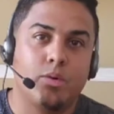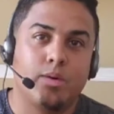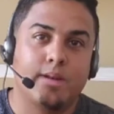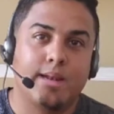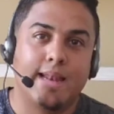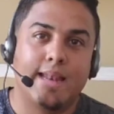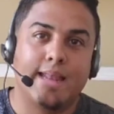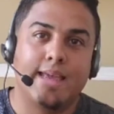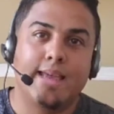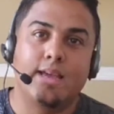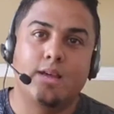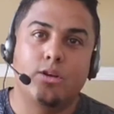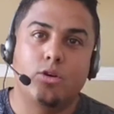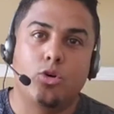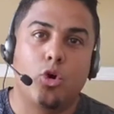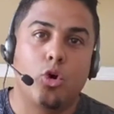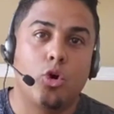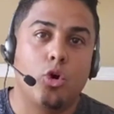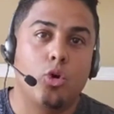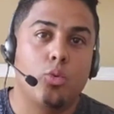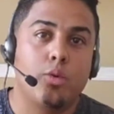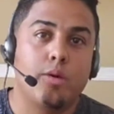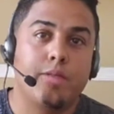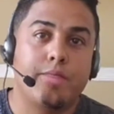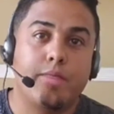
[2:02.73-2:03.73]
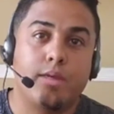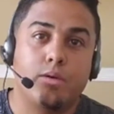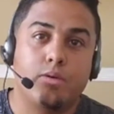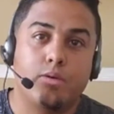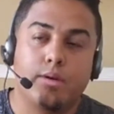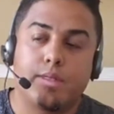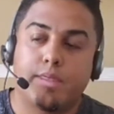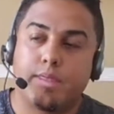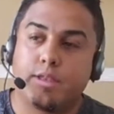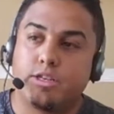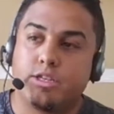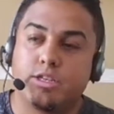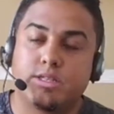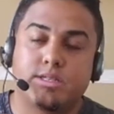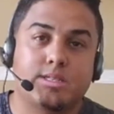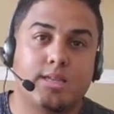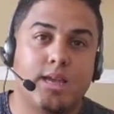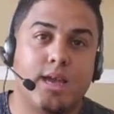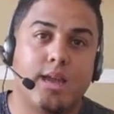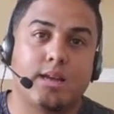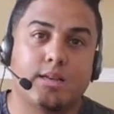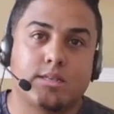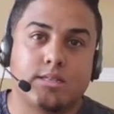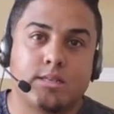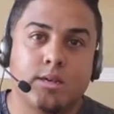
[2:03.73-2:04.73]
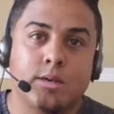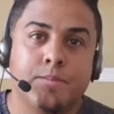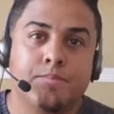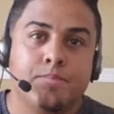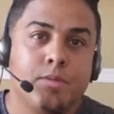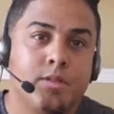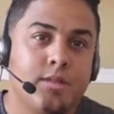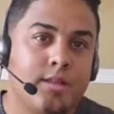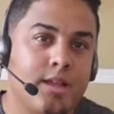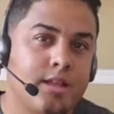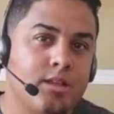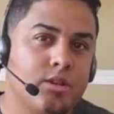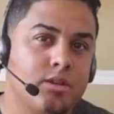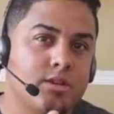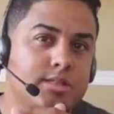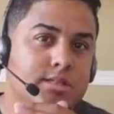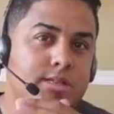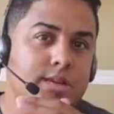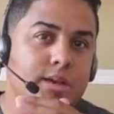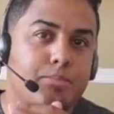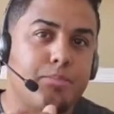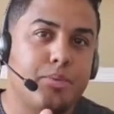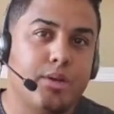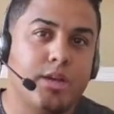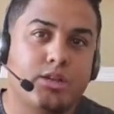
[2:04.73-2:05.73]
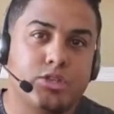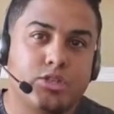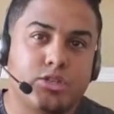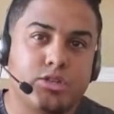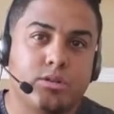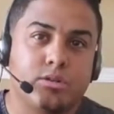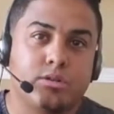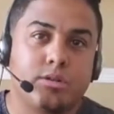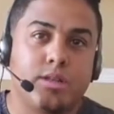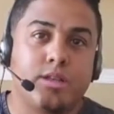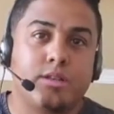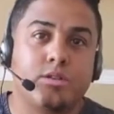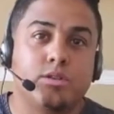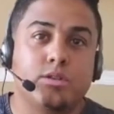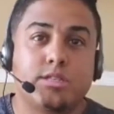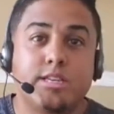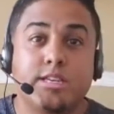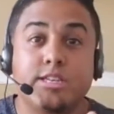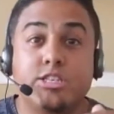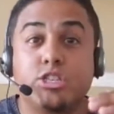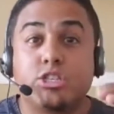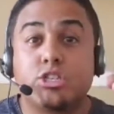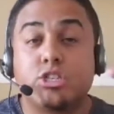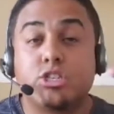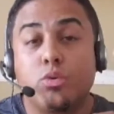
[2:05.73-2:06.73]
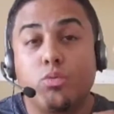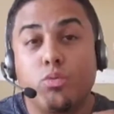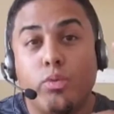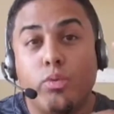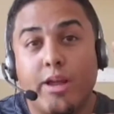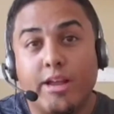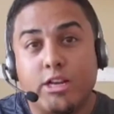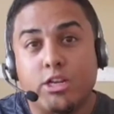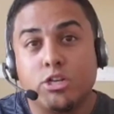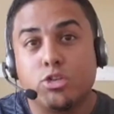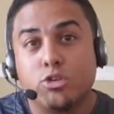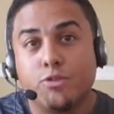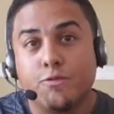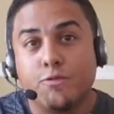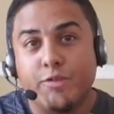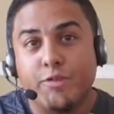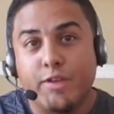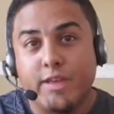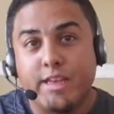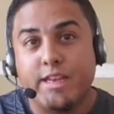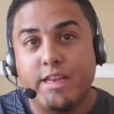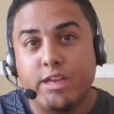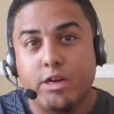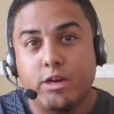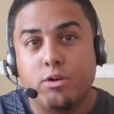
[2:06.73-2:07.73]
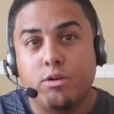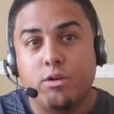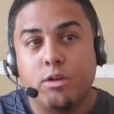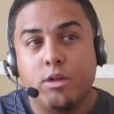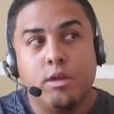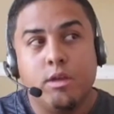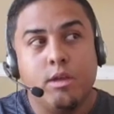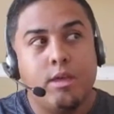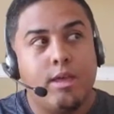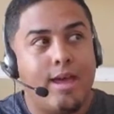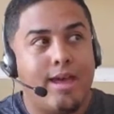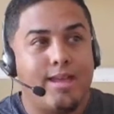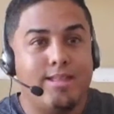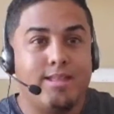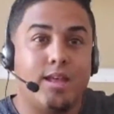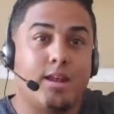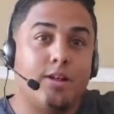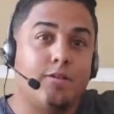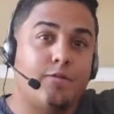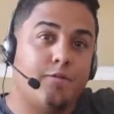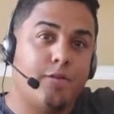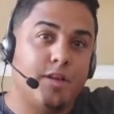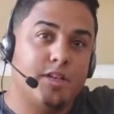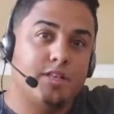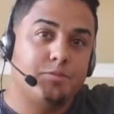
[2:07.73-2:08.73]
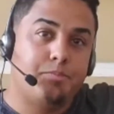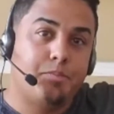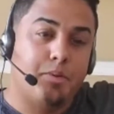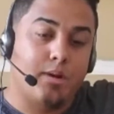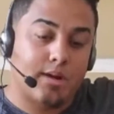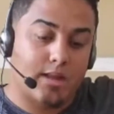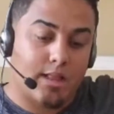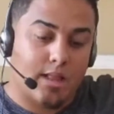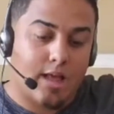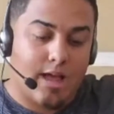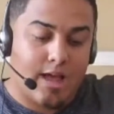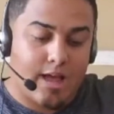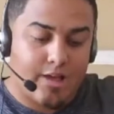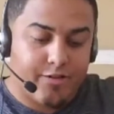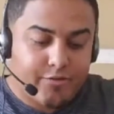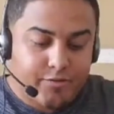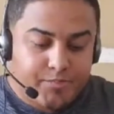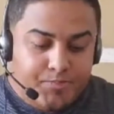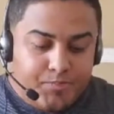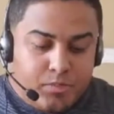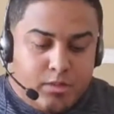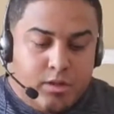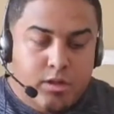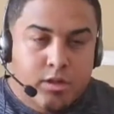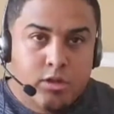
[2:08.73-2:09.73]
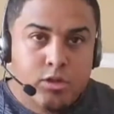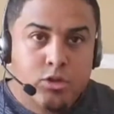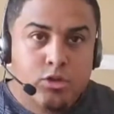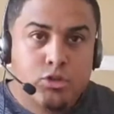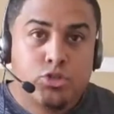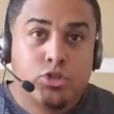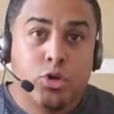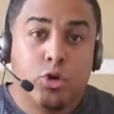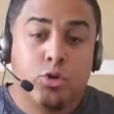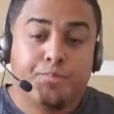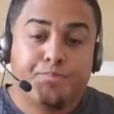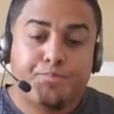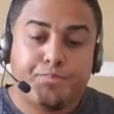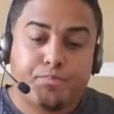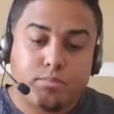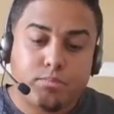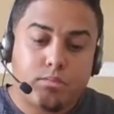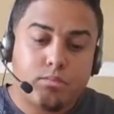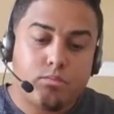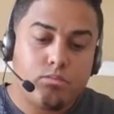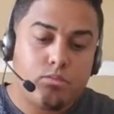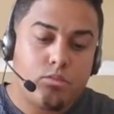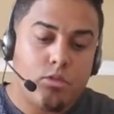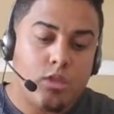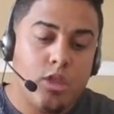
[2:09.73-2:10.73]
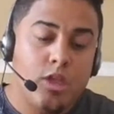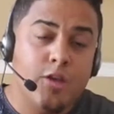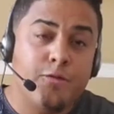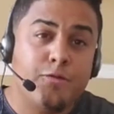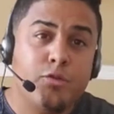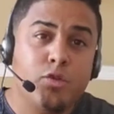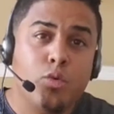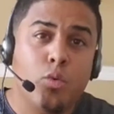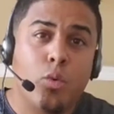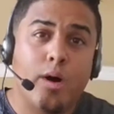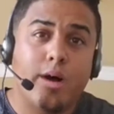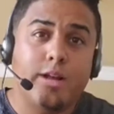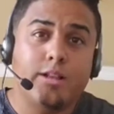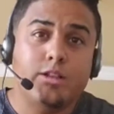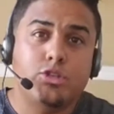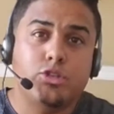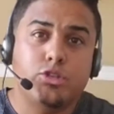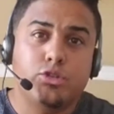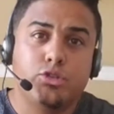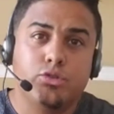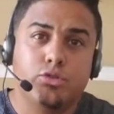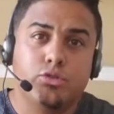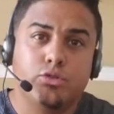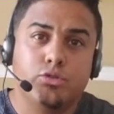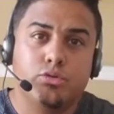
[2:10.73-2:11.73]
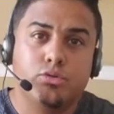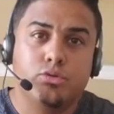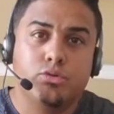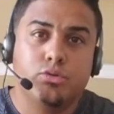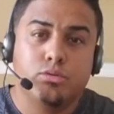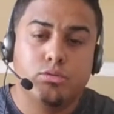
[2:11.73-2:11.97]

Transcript: a link or with just text. Then you'll see a picture. Then you'll see just a regular video, and then a Facebook Live. So if you want to